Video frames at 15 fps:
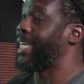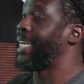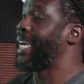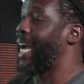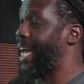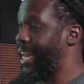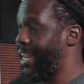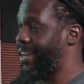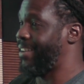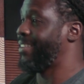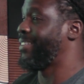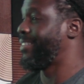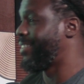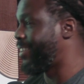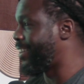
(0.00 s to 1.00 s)
Got it.
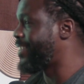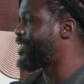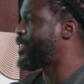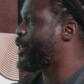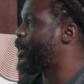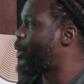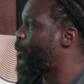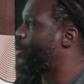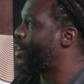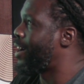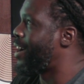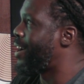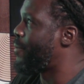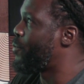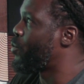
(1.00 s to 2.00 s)
Yeah. So,
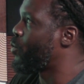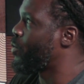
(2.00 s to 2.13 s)
uh,